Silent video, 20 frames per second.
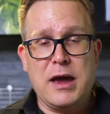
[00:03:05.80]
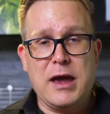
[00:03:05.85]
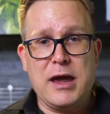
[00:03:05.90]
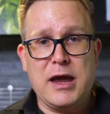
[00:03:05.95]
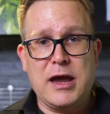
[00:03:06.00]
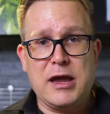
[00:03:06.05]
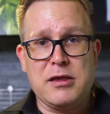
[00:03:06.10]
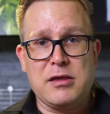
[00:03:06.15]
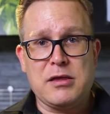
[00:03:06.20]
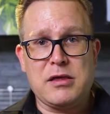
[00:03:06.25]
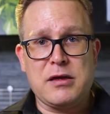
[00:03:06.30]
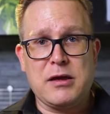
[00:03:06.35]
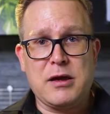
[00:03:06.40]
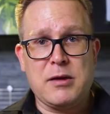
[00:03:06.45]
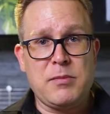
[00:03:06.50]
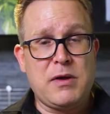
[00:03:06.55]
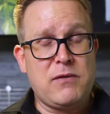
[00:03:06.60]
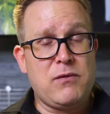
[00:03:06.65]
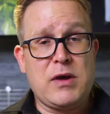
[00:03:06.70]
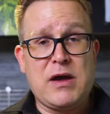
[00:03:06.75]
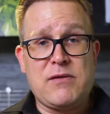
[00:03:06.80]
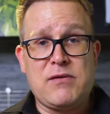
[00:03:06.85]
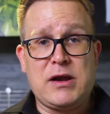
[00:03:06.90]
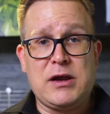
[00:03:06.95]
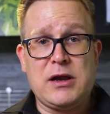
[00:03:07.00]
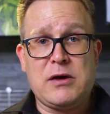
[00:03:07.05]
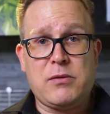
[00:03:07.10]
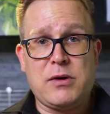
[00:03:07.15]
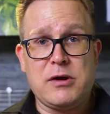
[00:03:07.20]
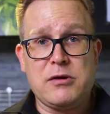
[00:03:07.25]
And if you have
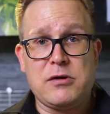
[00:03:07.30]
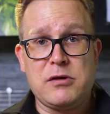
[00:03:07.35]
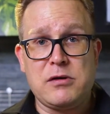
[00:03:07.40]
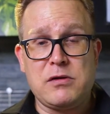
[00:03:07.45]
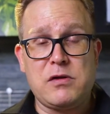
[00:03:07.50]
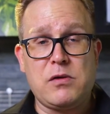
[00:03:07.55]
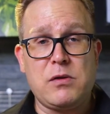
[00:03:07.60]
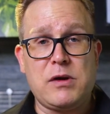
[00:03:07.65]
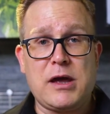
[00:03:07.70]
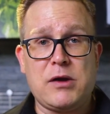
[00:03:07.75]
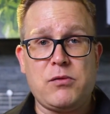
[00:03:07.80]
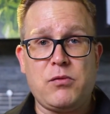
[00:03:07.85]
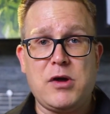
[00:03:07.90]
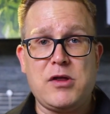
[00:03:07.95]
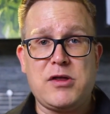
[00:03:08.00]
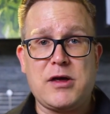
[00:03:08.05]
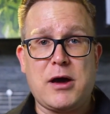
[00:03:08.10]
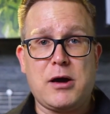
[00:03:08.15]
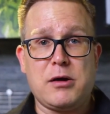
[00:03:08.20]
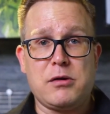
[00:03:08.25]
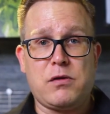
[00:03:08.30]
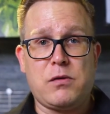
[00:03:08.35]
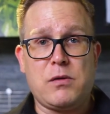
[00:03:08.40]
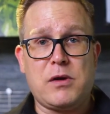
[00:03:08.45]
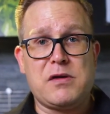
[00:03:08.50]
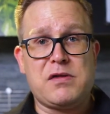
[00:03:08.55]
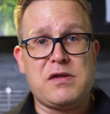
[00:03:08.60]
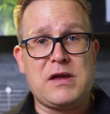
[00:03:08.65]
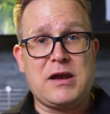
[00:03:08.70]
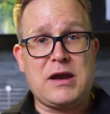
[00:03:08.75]
any questions, you can reach out to
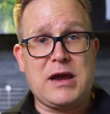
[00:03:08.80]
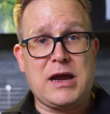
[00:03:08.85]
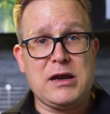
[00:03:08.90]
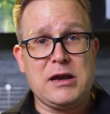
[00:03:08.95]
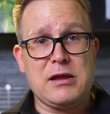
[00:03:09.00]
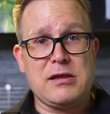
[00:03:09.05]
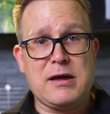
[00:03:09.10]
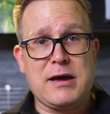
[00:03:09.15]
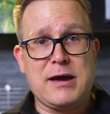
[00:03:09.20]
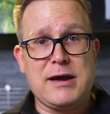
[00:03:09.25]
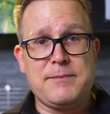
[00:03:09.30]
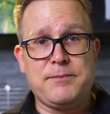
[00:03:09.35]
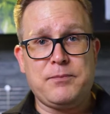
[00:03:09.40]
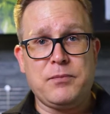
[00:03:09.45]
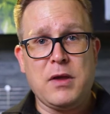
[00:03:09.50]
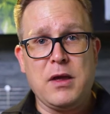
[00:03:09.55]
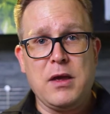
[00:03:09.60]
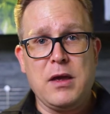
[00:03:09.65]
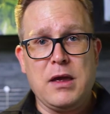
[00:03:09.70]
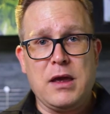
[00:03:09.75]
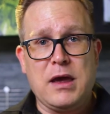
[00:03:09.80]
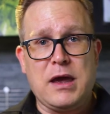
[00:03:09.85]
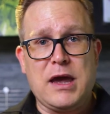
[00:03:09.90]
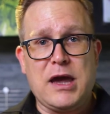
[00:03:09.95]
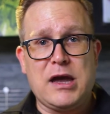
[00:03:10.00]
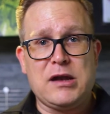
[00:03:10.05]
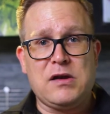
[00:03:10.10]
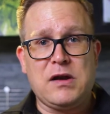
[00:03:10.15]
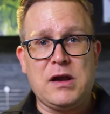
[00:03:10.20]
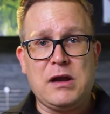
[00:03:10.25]
us at any time
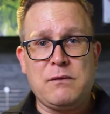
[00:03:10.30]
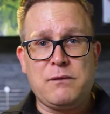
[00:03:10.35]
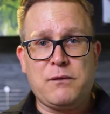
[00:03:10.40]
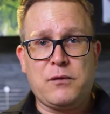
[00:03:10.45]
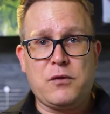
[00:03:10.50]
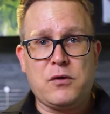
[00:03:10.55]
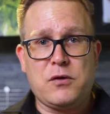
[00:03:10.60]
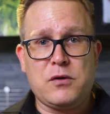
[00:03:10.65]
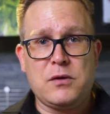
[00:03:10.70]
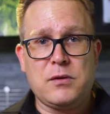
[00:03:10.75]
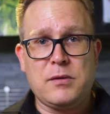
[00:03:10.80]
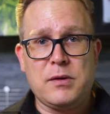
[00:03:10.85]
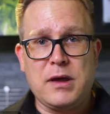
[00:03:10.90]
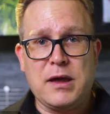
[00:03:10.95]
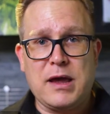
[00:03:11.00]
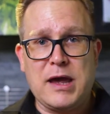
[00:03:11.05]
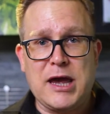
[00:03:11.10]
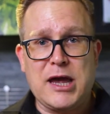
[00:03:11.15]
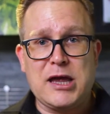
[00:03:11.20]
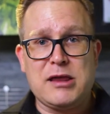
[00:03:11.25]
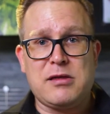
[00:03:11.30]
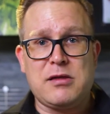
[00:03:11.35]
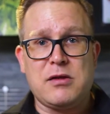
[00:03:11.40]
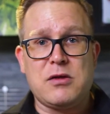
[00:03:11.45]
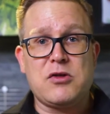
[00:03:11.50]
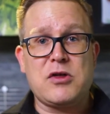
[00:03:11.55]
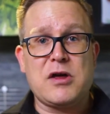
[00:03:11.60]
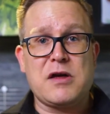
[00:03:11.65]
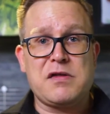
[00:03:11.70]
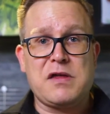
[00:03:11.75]
at
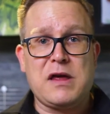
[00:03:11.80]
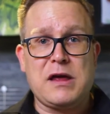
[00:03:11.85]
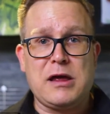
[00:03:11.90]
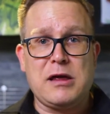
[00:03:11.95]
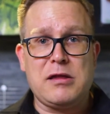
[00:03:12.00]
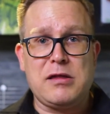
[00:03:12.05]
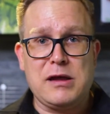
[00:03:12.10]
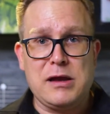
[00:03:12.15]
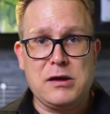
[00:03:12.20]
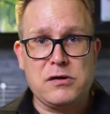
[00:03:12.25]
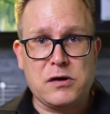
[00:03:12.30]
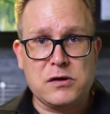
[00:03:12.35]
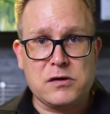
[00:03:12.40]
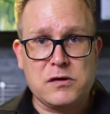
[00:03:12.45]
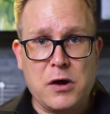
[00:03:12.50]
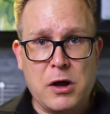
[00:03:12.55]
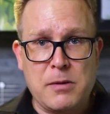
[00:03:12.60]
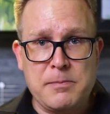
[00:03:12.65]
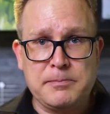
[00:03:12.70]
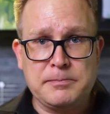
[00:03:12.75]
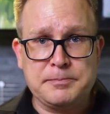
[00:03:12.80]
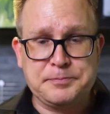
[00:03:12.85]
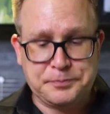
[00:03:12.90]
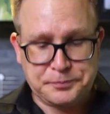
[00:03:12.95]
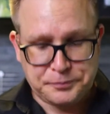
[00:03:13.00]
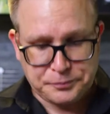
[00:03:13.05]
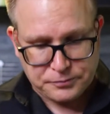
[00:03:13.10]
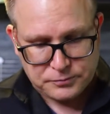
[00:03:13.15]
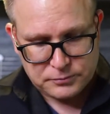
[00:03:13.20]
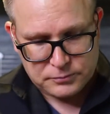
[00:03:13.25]
info@chasekitea.com.
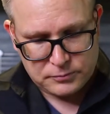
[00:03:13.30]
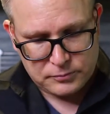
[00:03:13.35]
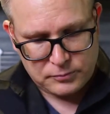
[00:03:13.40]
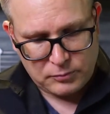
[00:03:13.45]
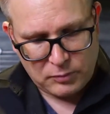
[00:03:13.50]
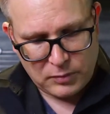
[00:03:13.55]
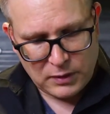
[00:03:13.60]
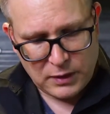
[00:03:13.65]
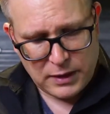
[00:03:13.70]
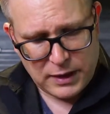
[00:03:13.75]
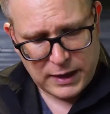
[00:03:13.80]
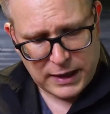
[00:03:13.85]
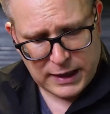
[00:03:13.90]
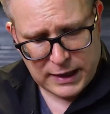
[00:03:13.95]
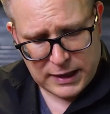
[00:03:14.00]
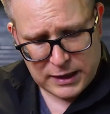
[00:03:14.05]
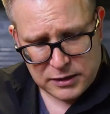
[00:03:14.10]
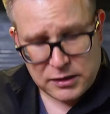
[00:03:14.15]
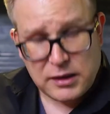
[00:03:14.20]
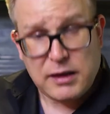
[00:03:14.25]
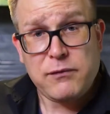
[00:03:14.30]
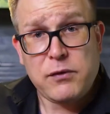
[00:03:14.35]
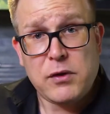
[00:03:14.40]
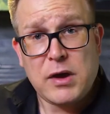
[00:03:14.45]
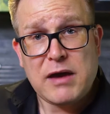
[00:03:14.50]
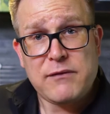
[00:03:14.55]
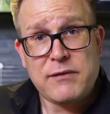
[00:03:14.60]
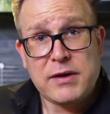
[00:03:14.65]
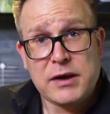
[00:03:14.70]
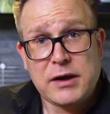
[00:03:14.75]
And if you
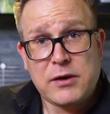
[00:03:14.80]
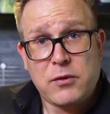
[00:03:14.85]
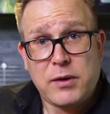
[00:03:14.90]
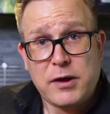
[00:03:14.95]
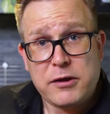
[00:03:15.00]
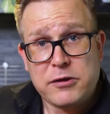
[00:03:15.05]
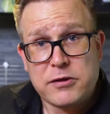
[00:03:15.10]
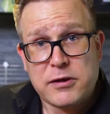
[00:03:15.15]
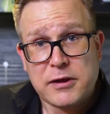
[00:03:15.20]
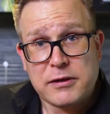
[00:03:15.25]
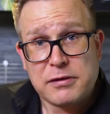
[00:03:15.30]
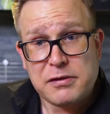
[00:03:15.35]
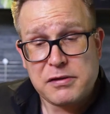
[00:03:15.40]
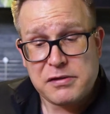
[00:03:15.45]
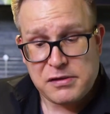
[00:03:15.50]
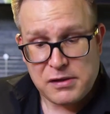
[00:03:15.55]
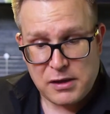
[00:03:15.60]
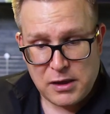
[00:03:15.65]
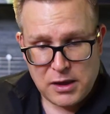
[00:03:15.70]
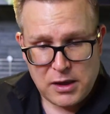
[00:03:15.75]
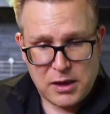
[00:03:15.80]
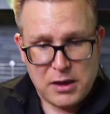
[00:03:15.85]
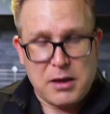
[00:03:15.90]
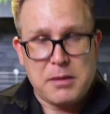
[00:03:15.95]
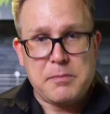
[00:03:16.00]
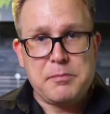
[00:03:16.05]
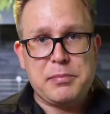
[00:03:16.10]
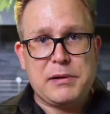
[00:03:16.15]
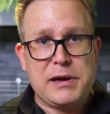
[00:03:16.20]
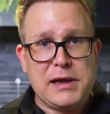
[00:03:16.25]
have any questions,
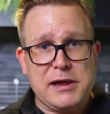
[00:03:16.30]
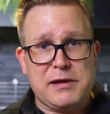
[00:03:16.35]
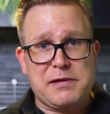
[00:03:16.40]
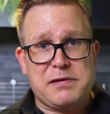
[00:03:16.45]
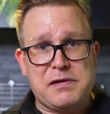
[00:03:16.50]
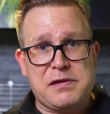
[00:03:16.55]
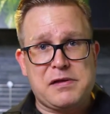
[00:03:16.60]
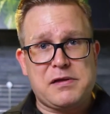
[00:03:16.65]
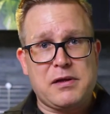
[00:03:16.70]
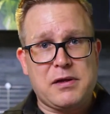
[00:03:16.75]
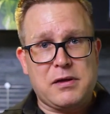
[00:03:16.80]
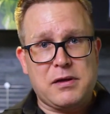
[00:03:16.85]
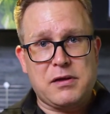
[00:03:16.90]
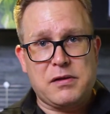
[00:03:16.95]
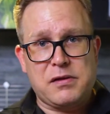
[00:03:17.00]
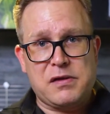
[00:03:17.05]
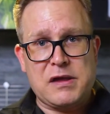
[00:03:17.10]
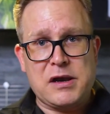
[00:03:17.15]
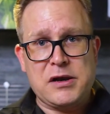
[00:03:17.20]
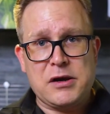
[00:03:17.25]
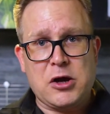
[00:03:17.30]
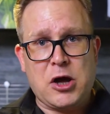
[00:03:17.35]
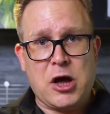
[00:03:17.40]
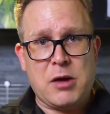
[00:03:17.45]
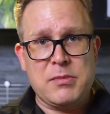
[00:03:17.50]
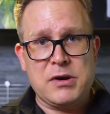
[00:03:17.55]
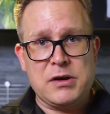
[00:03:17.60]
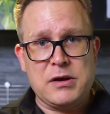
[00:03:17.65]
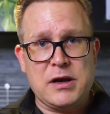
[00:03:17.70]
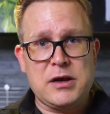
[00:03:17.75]
please send a
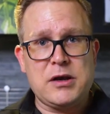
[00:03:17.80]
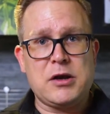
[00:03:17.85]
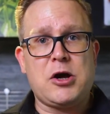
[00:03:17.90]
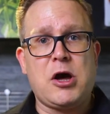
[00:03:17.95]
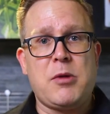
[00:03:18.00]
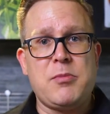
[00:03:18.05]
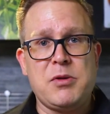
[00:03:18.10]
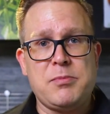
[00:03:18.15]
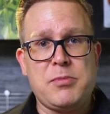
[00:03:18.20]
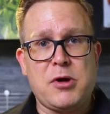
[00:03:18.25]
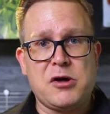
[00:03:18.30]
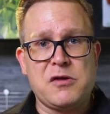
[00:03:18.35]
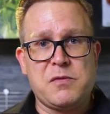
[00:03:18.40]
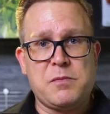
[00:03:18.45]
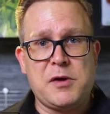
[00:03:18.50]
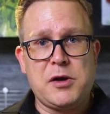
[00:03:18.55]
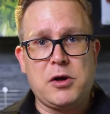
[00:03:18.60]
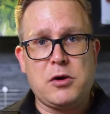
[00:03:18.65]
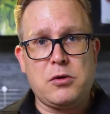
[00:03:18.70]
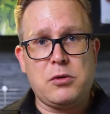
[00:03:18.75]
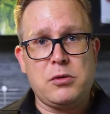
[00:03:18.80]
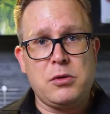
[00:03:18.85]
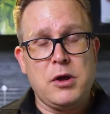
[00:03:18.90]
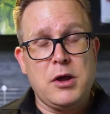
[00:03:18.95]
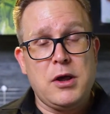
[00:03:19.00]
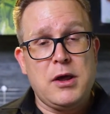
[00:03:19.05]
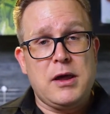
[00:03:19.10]
comment in the comment box below.